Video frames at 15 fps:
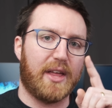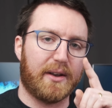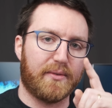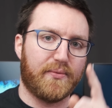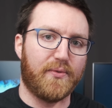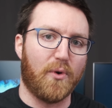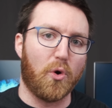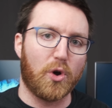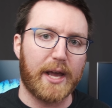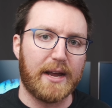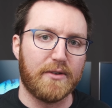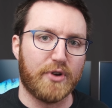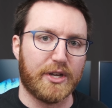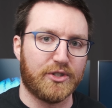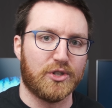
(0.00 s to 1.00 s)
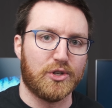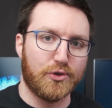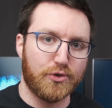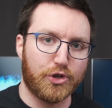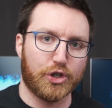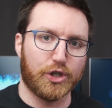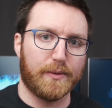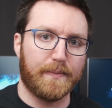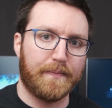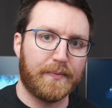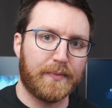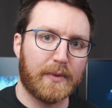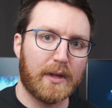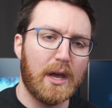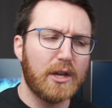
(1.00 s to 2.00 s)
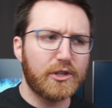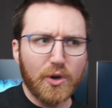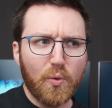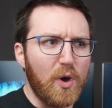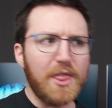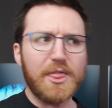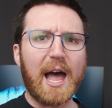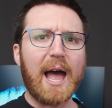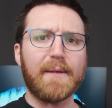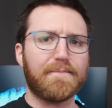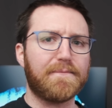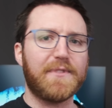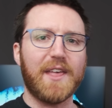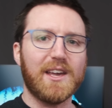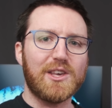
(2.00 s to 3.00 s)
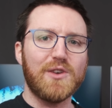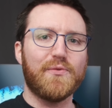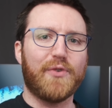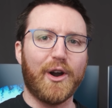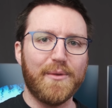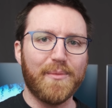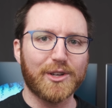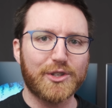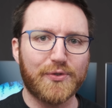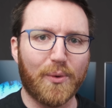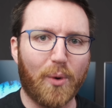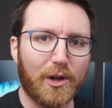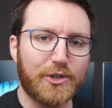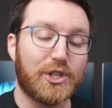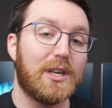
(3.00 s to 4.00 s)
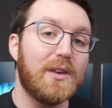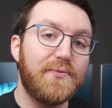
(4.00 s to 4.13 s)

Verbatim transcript: that 4K resolution. So with that, thank you very much for watching.